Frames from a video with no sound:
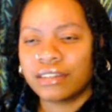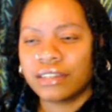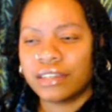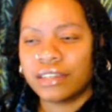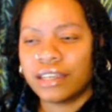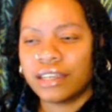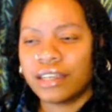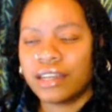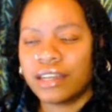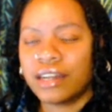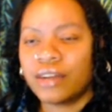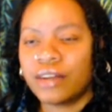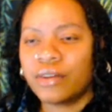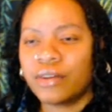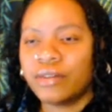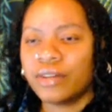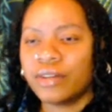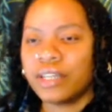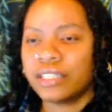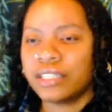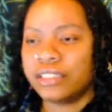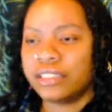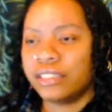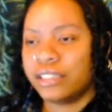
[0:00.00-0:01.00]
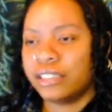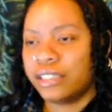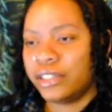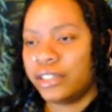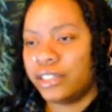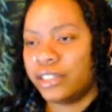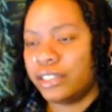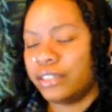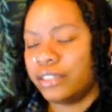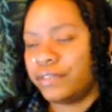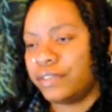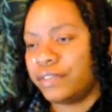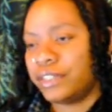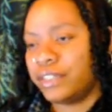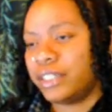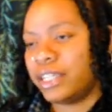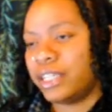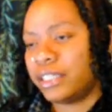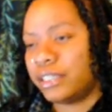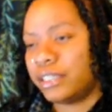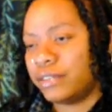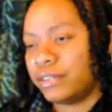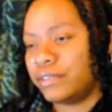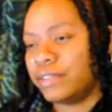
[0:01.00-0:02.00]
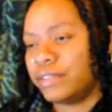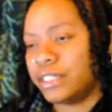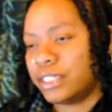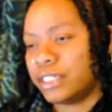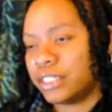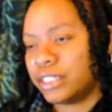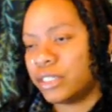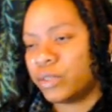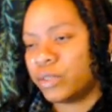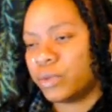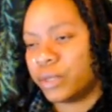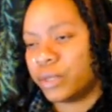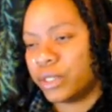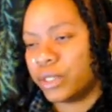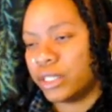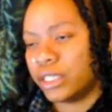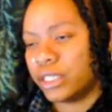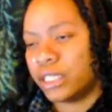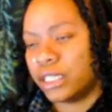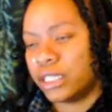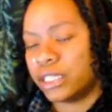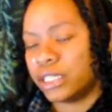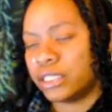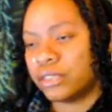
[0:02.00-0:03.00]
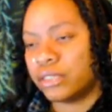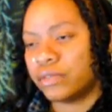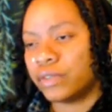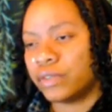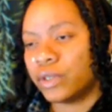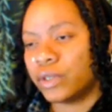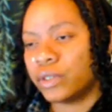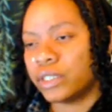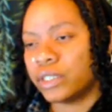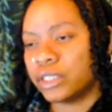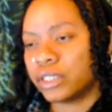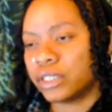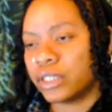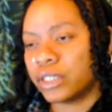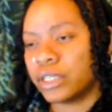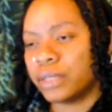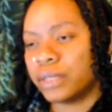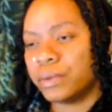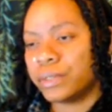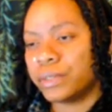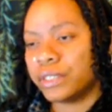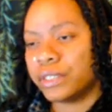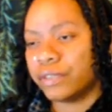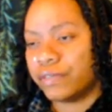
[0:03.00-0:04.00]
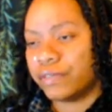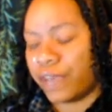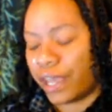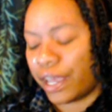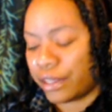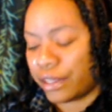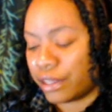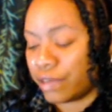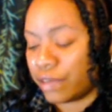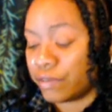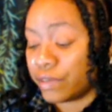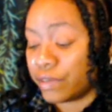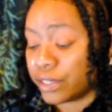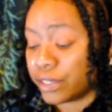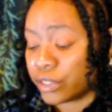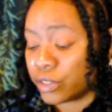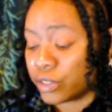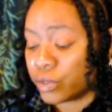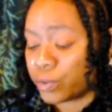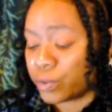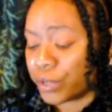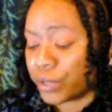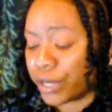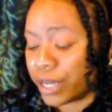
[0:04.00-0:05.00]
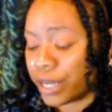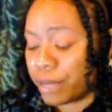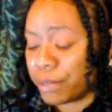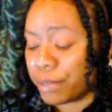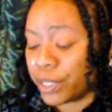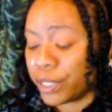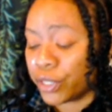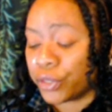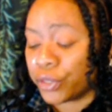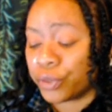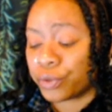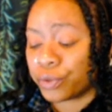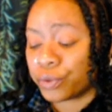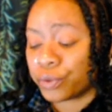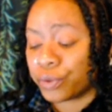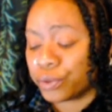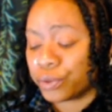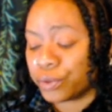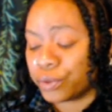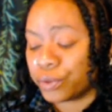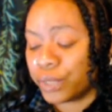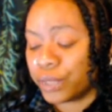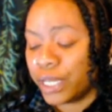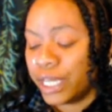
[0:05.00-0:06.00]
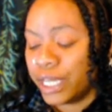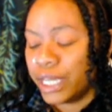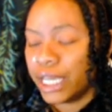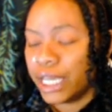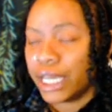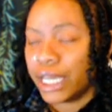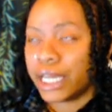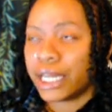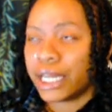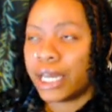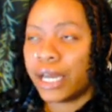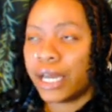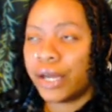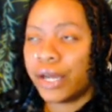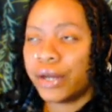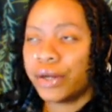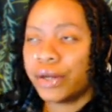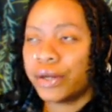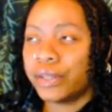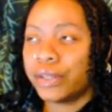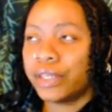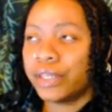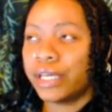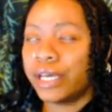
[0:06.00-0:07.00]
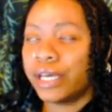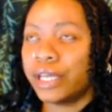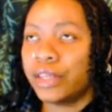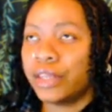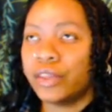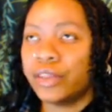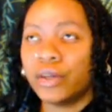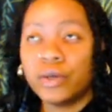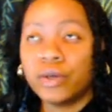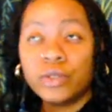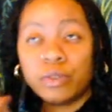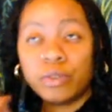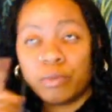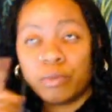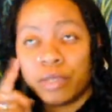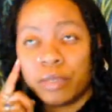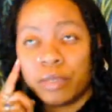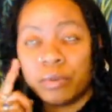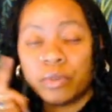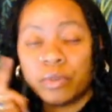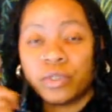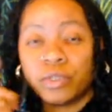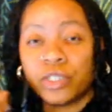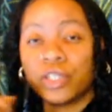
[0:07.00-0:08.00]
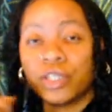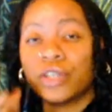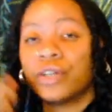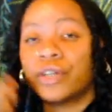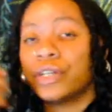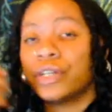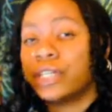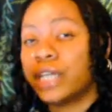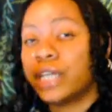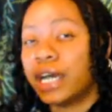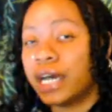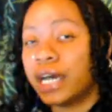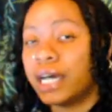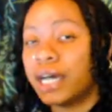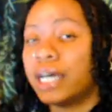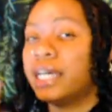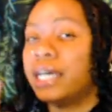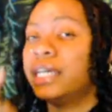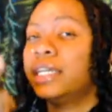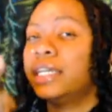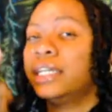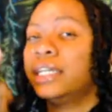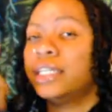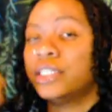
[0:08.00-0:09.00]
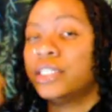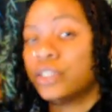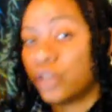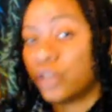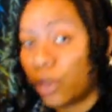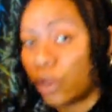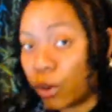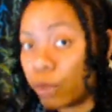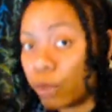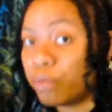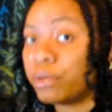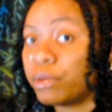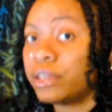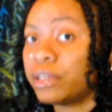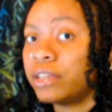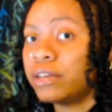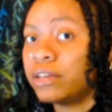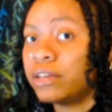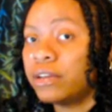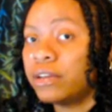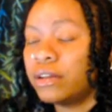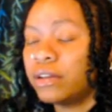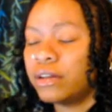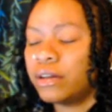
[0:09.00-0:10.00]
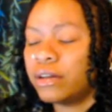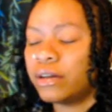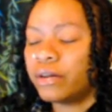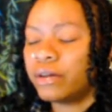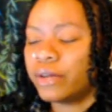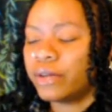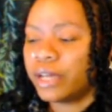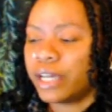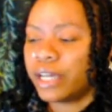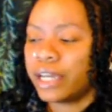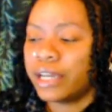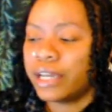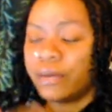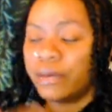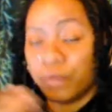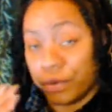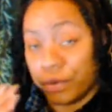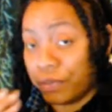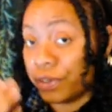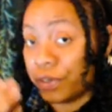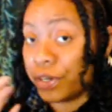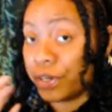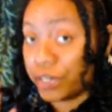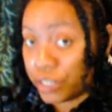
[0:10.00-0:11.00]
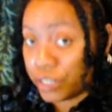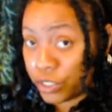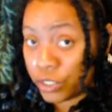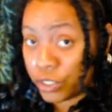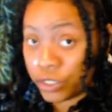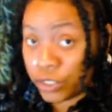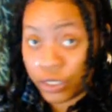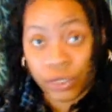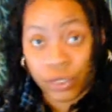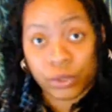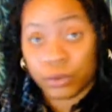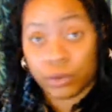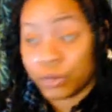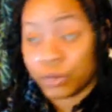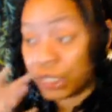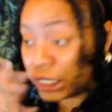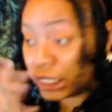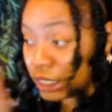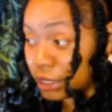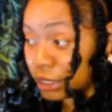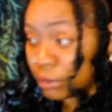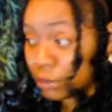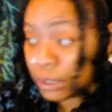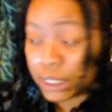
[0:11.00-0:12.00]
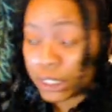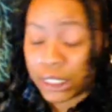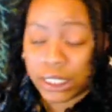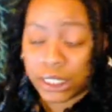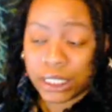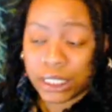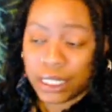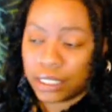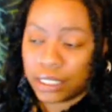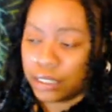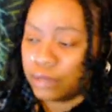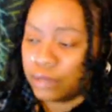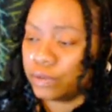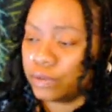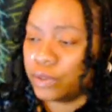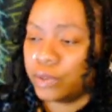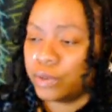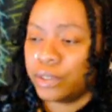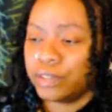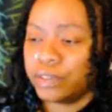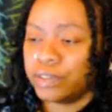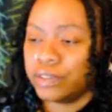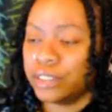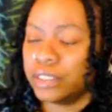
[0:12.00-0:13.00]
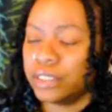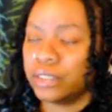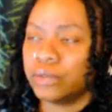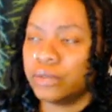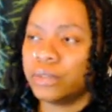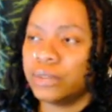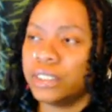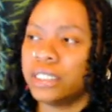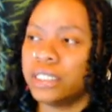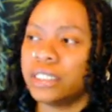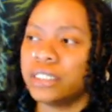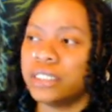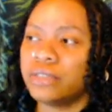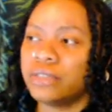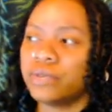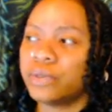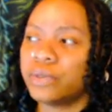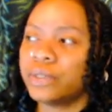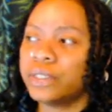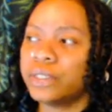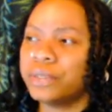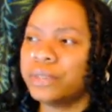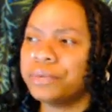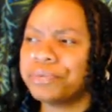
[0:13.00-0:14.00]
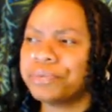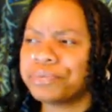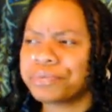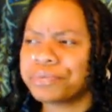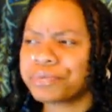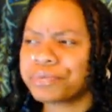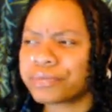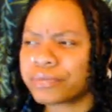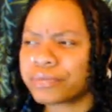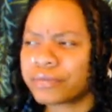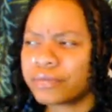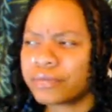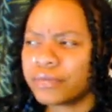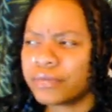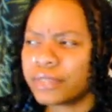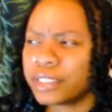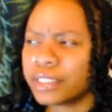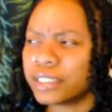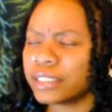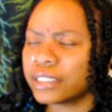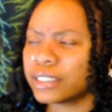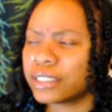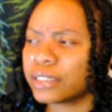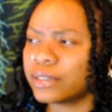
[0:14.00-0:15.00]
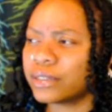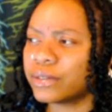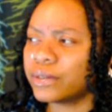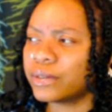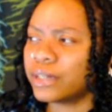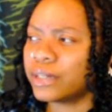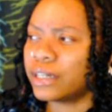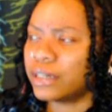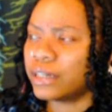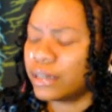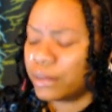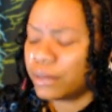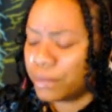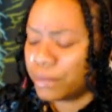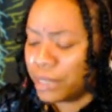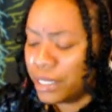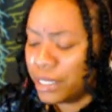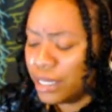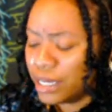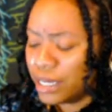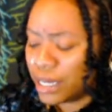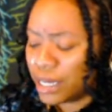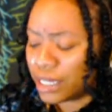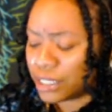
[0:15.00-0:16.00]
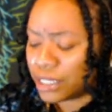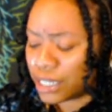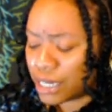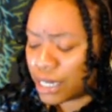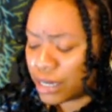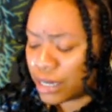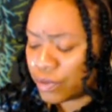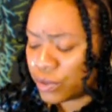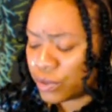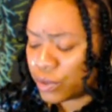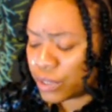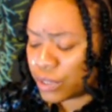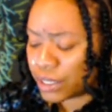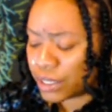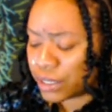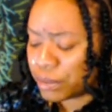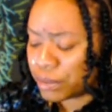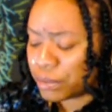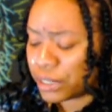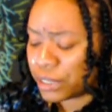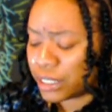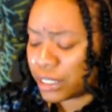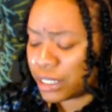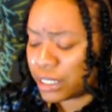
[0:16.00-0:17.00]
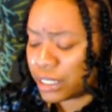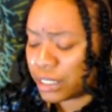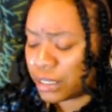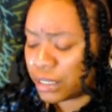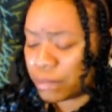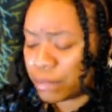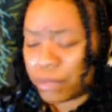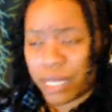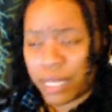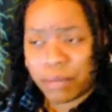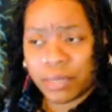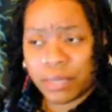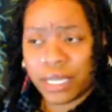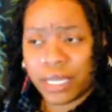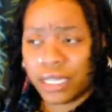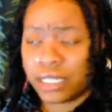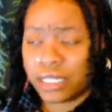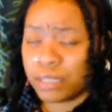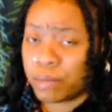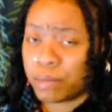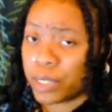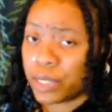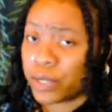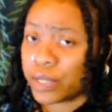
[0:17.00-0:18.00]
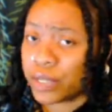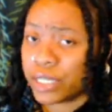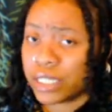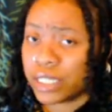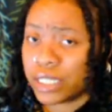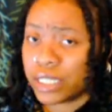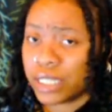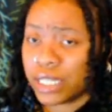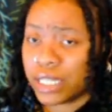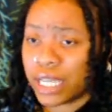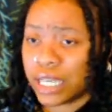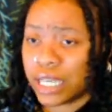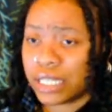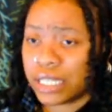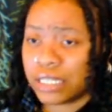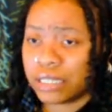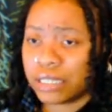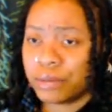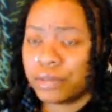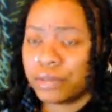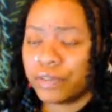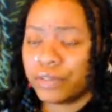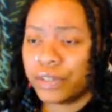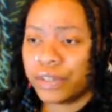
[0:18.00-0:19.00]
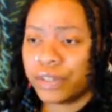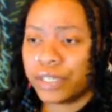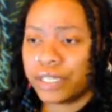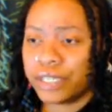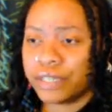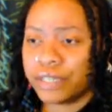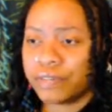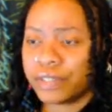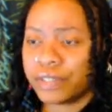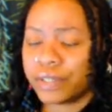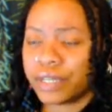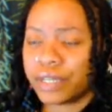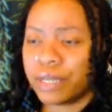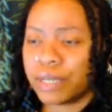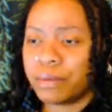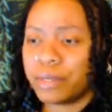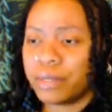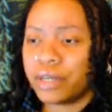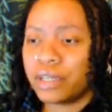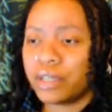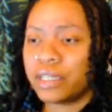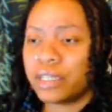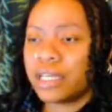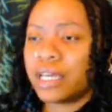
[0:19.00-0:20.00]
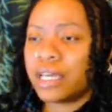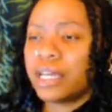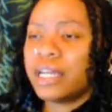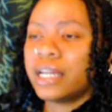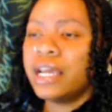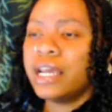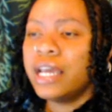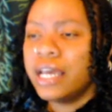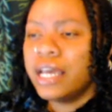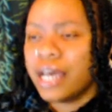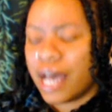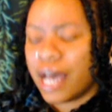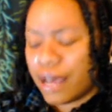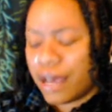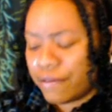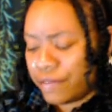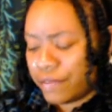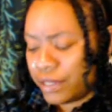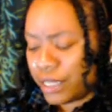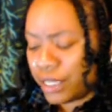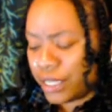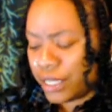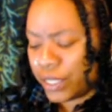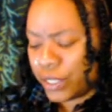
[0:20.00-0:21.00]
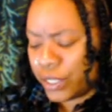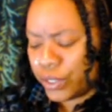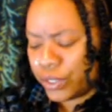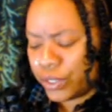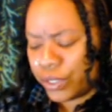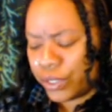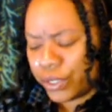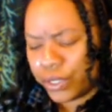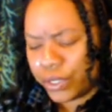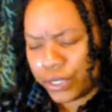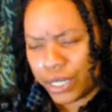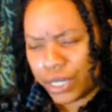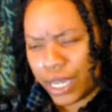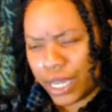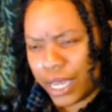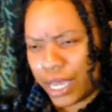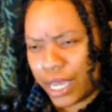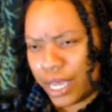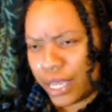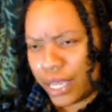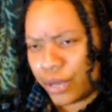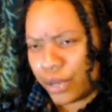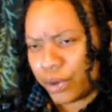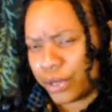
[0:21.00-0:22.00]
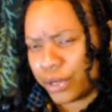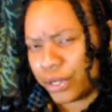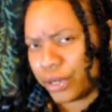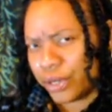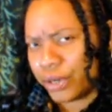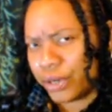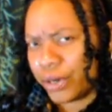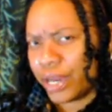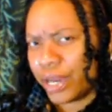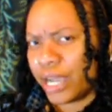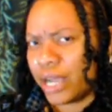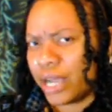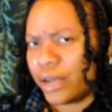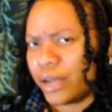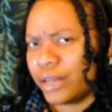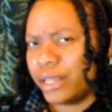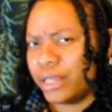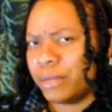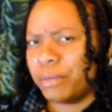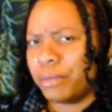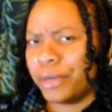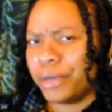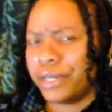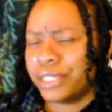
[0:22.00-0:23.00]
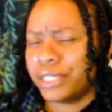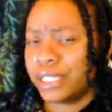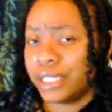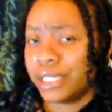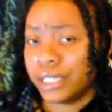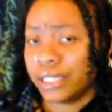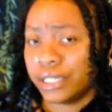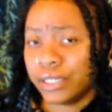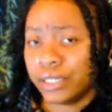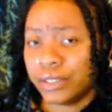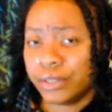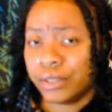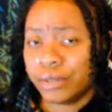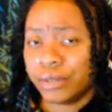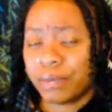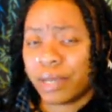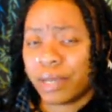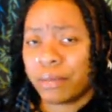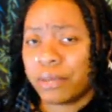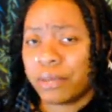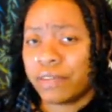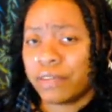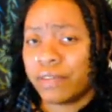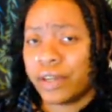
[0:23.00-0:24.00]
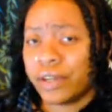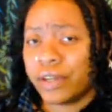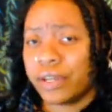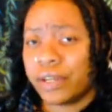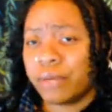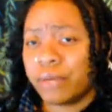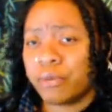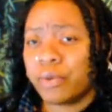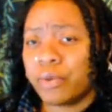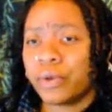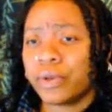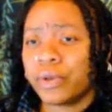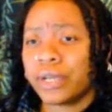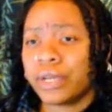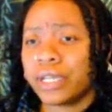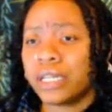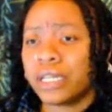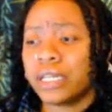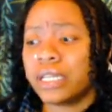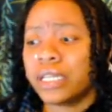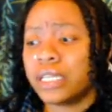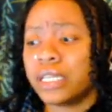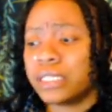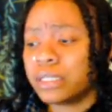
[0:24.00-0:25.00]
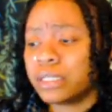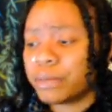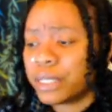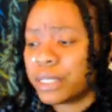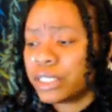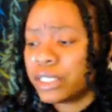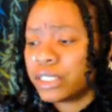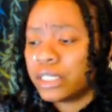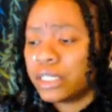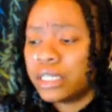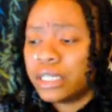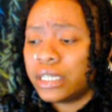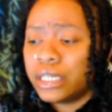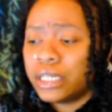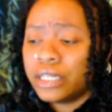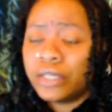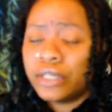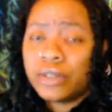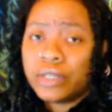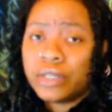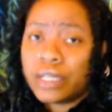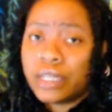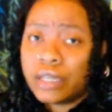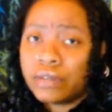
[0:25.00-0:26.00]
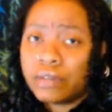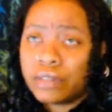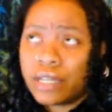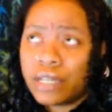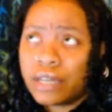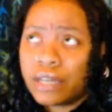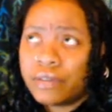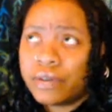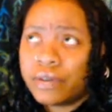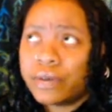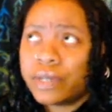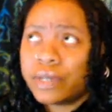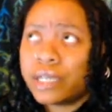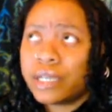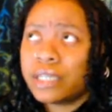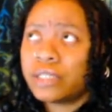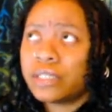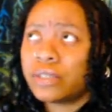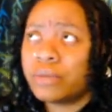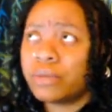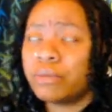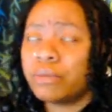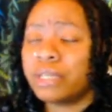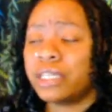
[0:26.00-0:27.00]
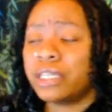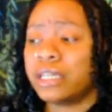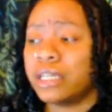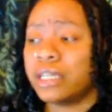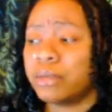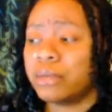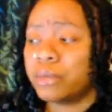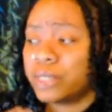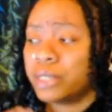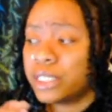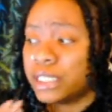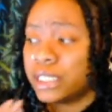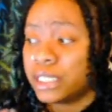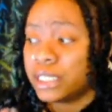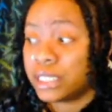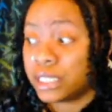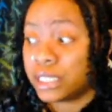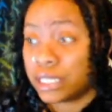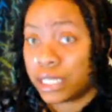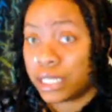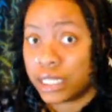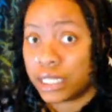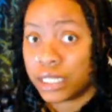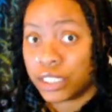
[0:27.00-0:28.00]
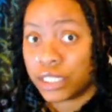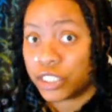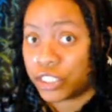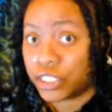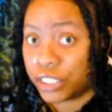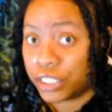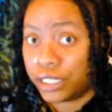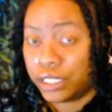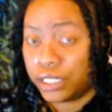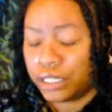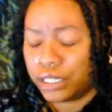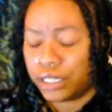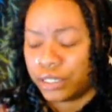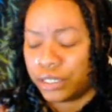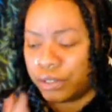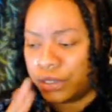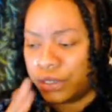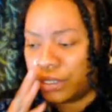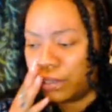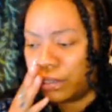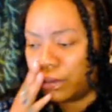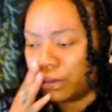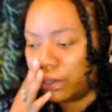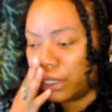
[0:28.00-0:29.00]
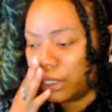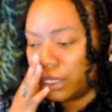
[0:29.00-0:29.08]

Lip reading: And I don't necessarily feel like the visions were the thing to focus on. It was the fact that visions were coming through. And I heard that those people's third eye is open. Okay? Referring to you, the Libra Collective, whoever this reading is for. So, a lot of you could be maybe experiencing that. Some of your gifts are coming online. I feel like your third eye or your crown in particular might be very important, especially in your love life. Okay? So, being able to see shit, you know?